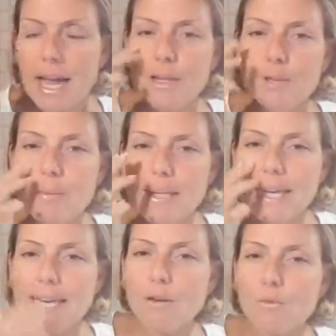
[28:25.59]
and you'll be
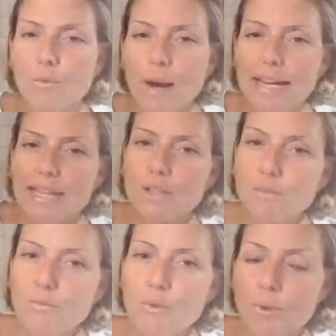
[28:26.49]
getting right at the
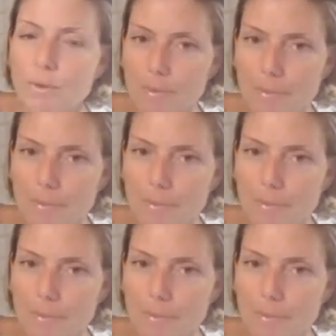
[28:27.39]
root of the